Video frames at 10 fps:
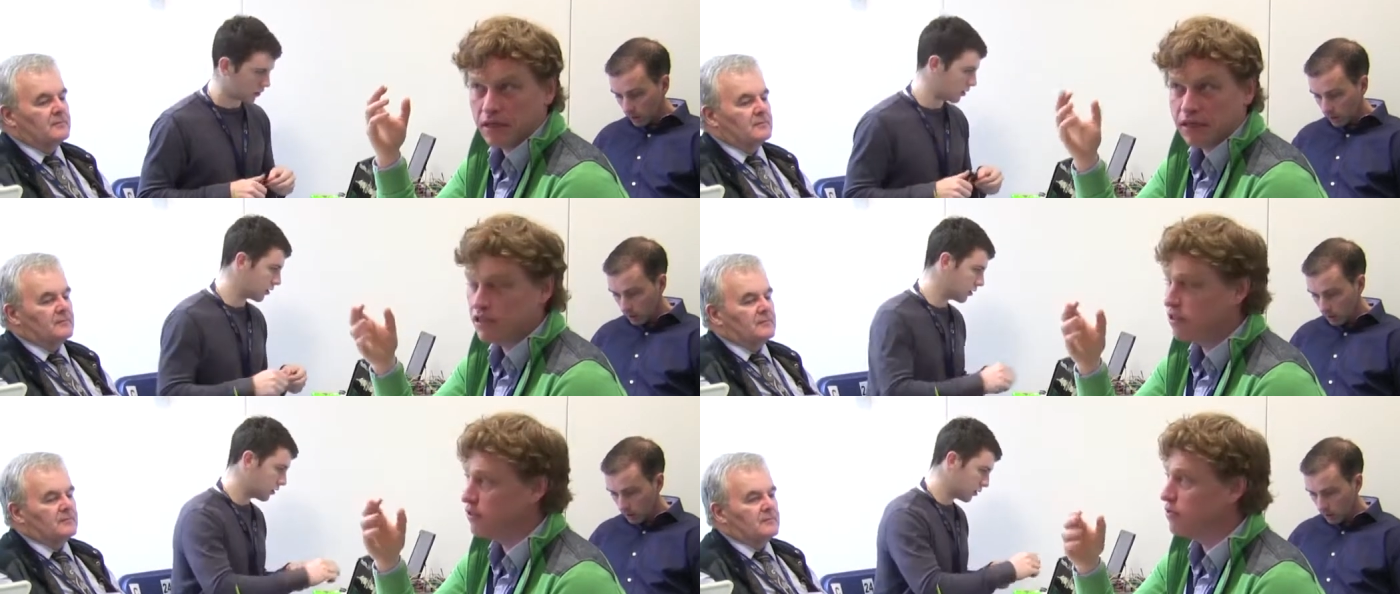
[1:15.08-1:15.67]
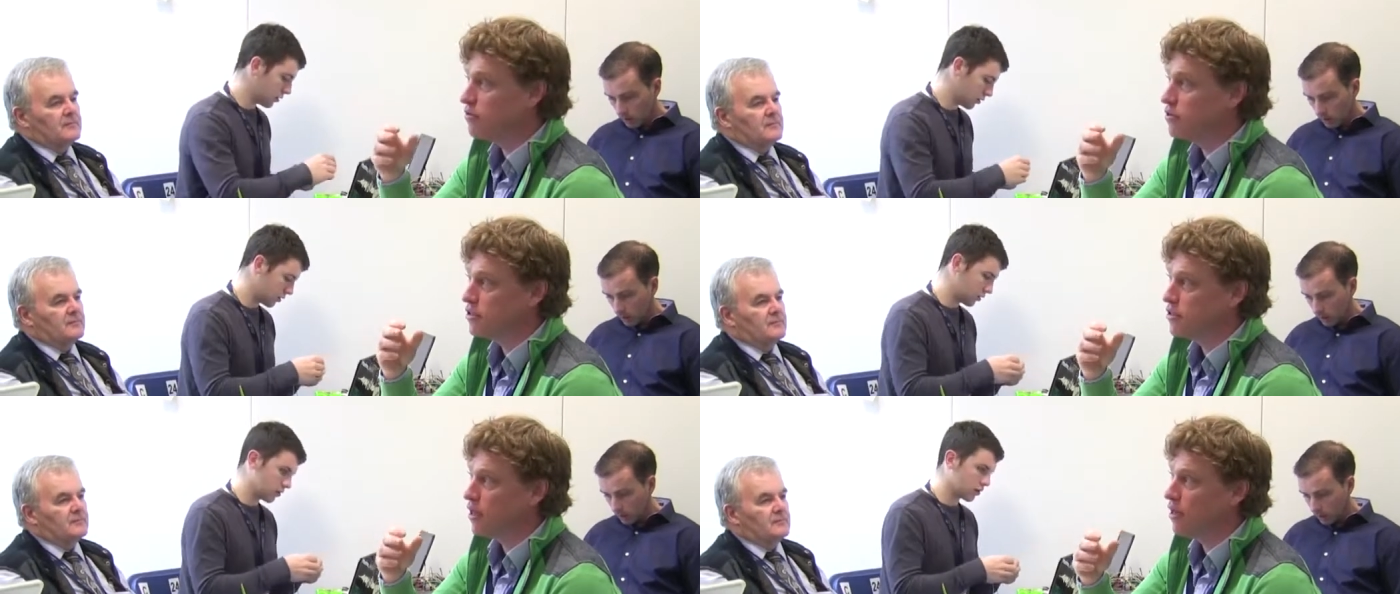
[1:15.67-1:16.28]
Speaker 1: Each of
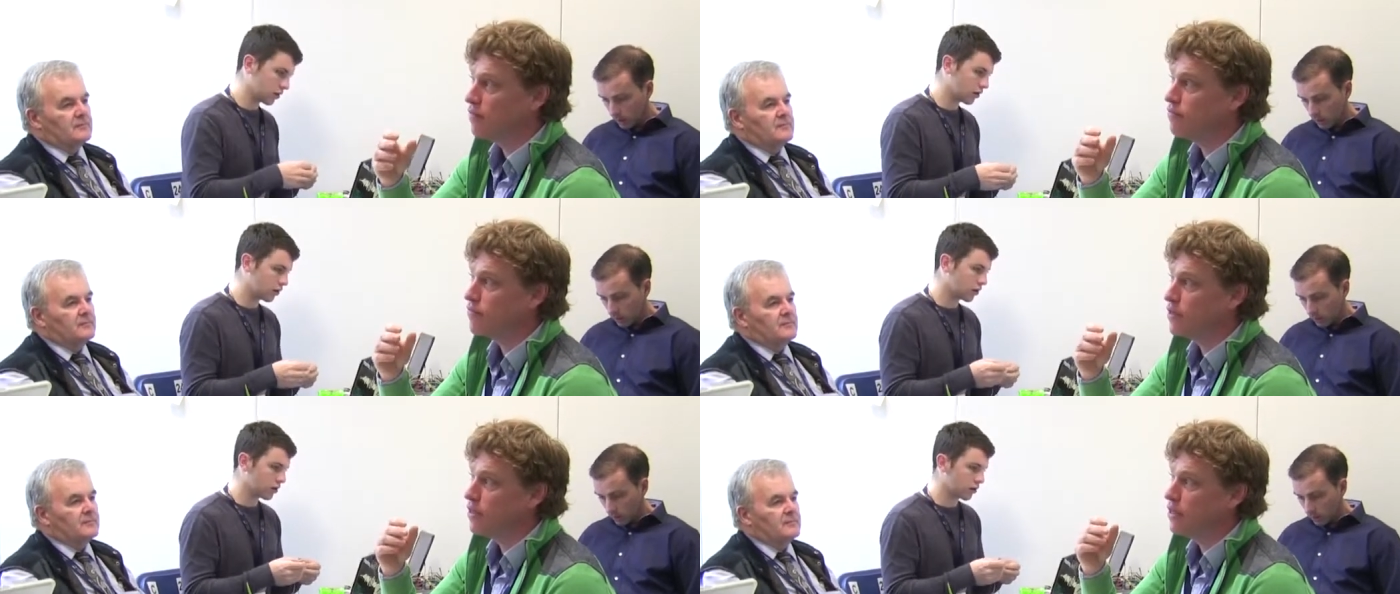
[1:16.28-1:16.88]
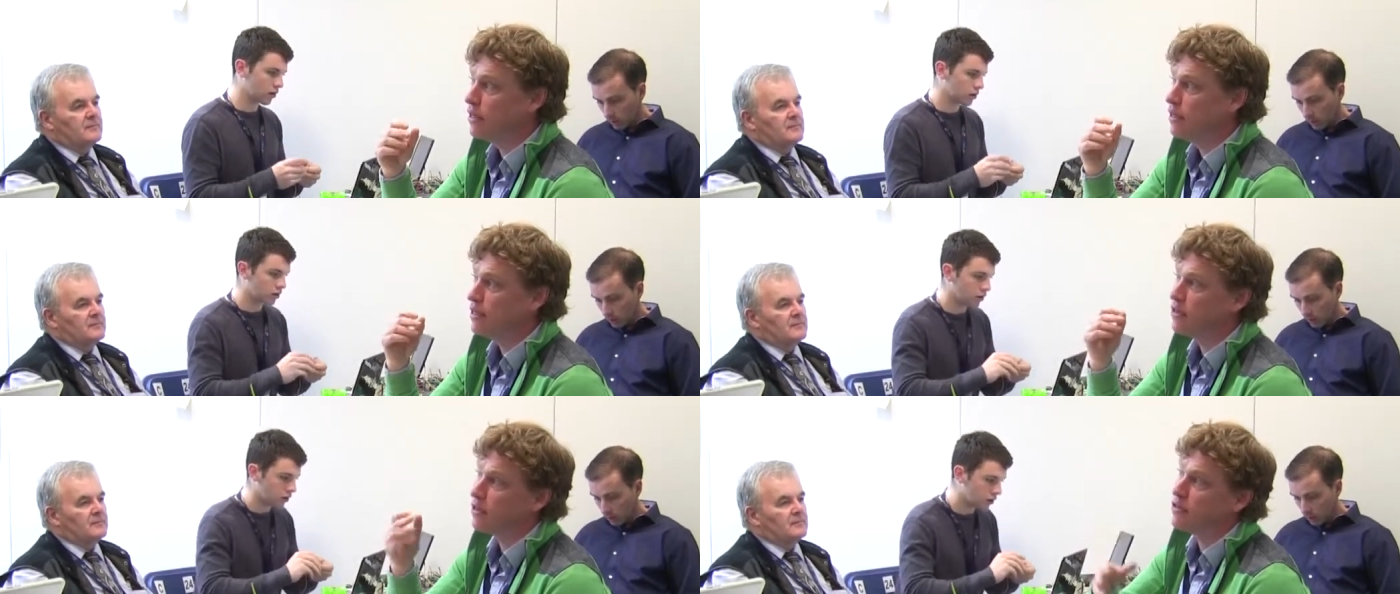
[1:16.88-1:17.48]
those have
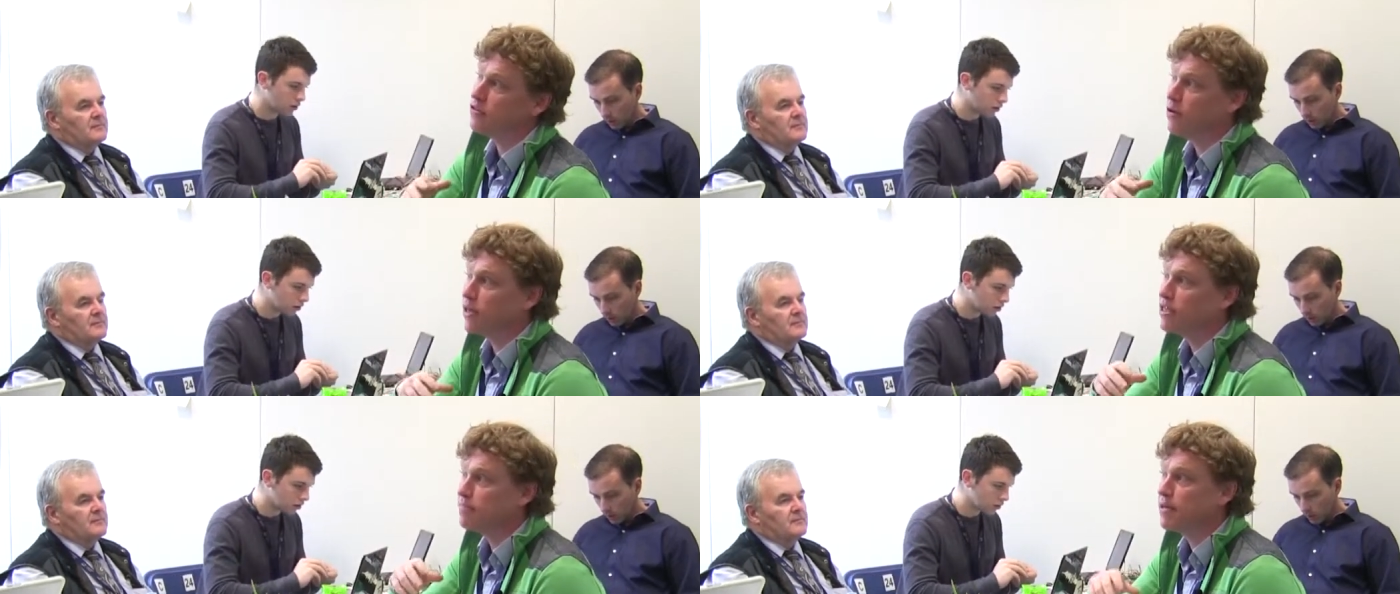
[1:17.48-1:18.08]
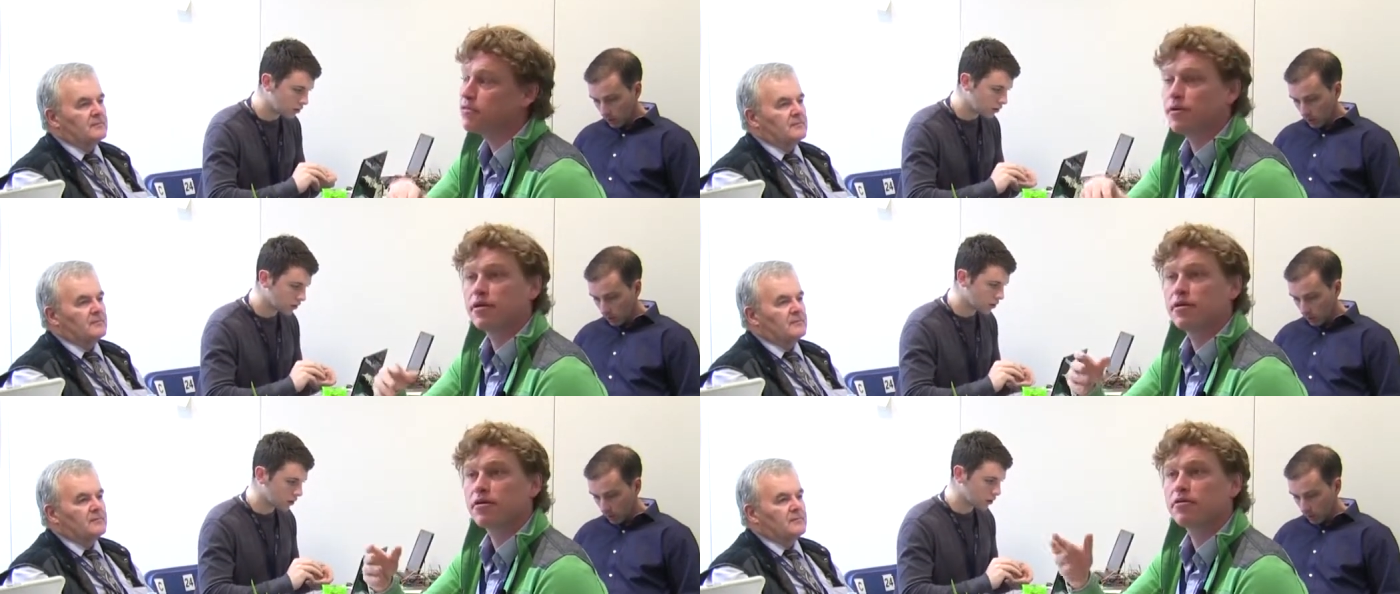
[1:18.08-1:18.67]
a control aspect
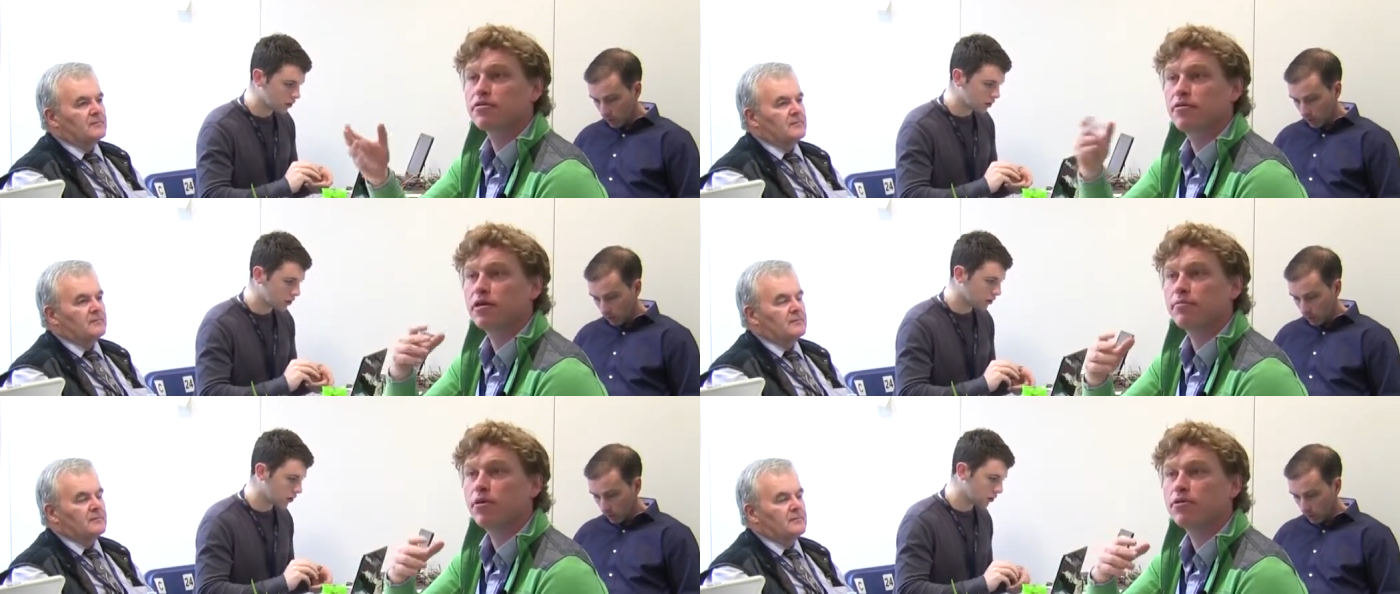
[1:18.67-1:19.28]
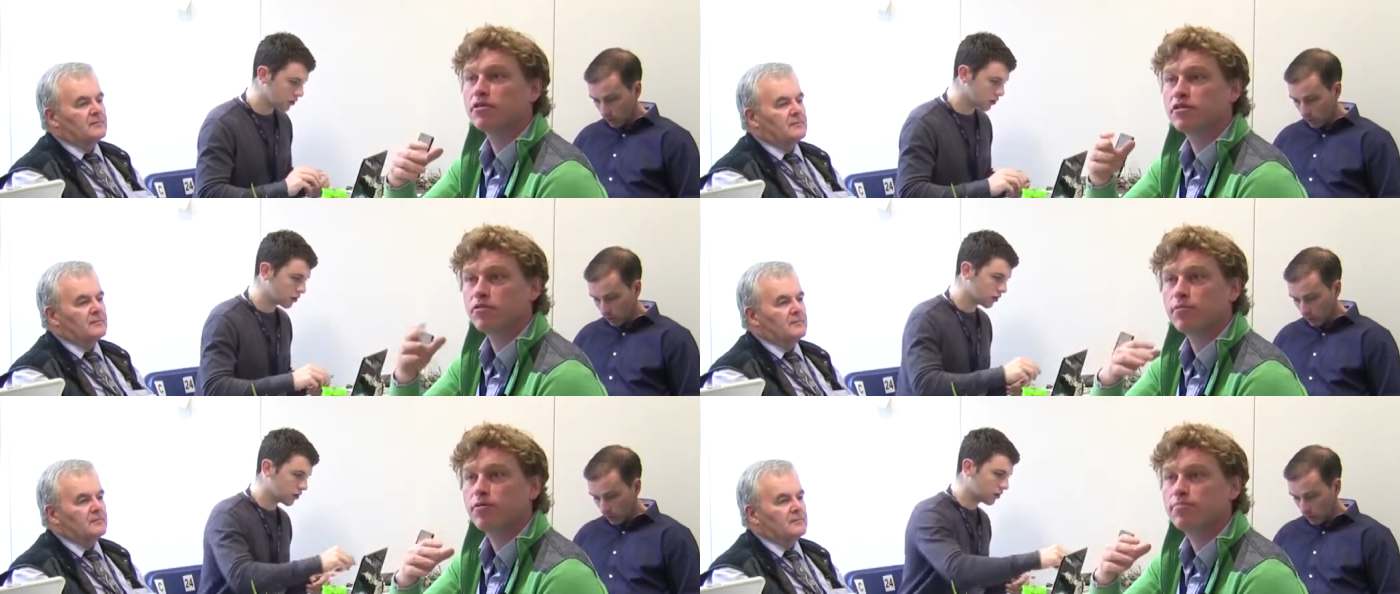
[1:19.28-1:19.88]
where they're controlling
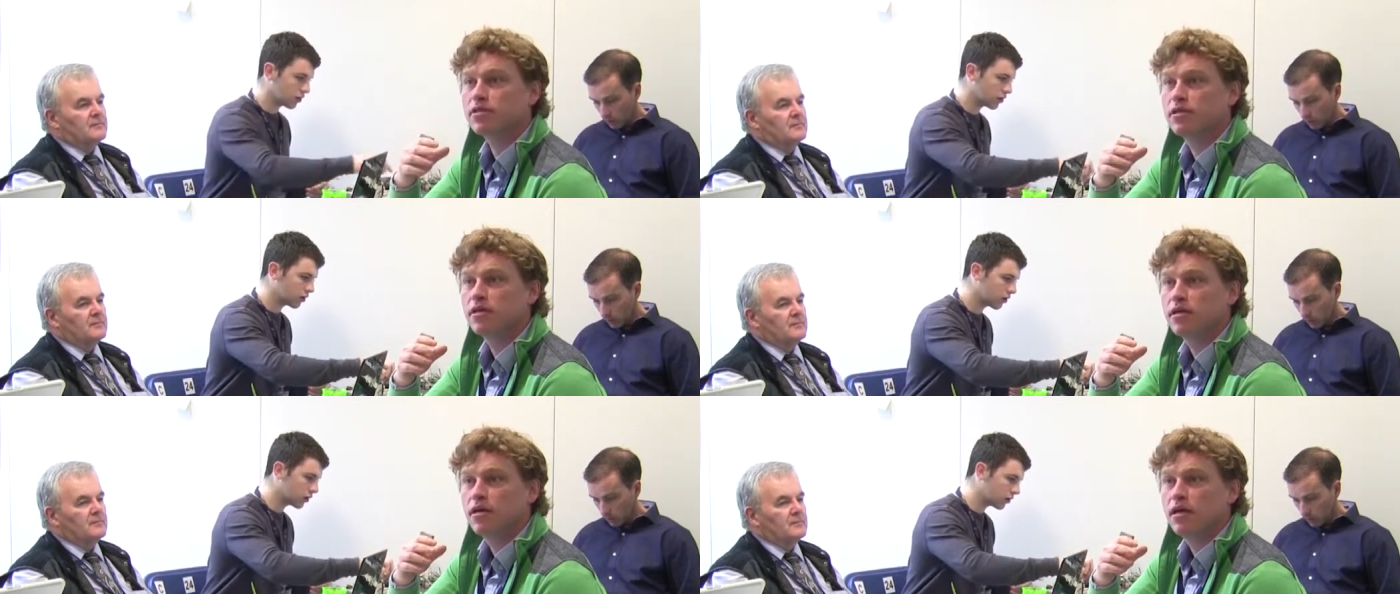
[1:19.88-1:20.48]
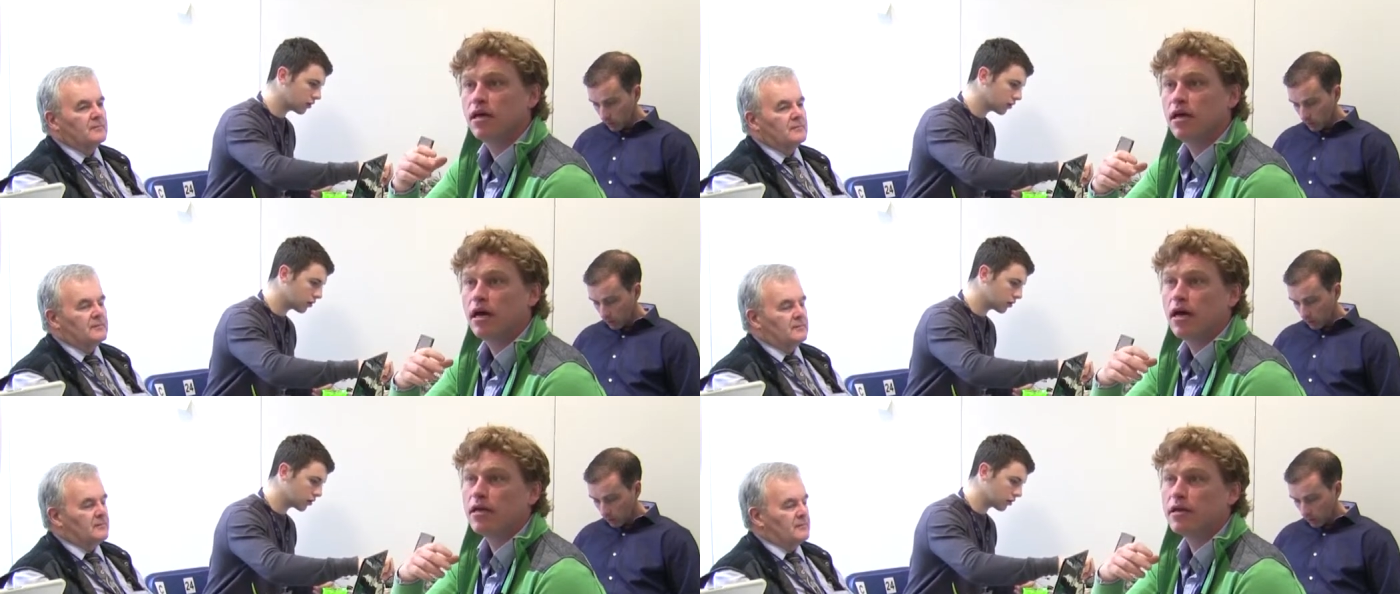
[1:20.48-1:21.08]
motors or pumps.
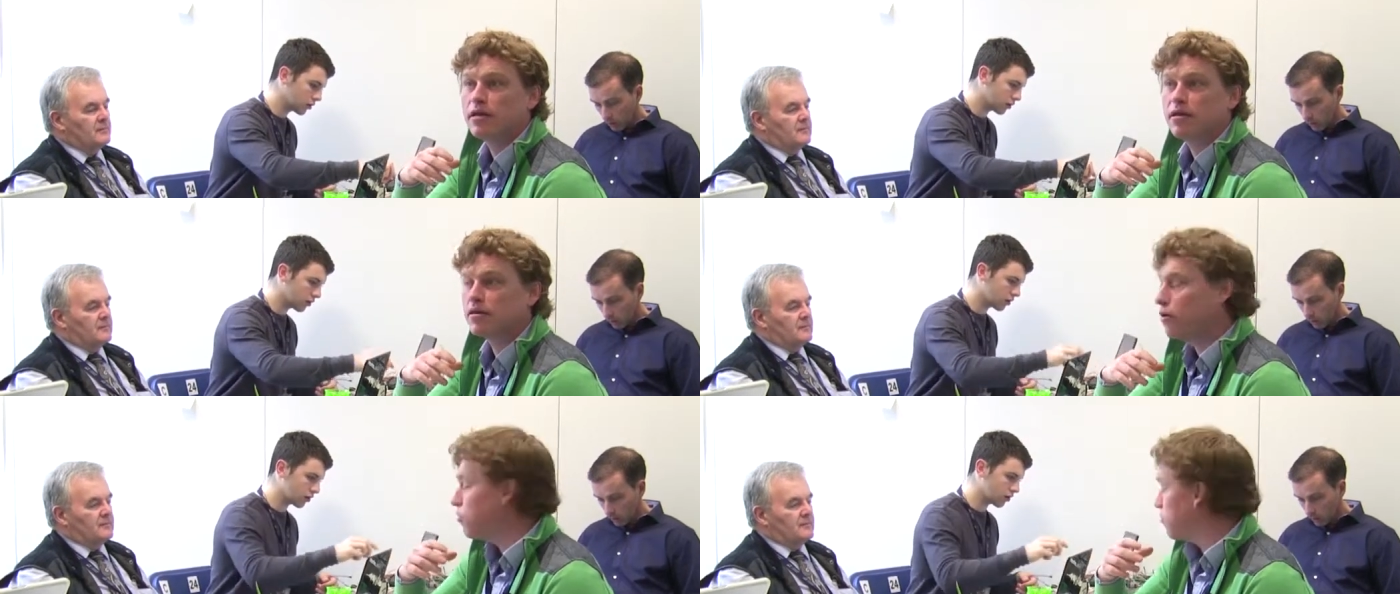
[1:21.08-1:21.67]
And the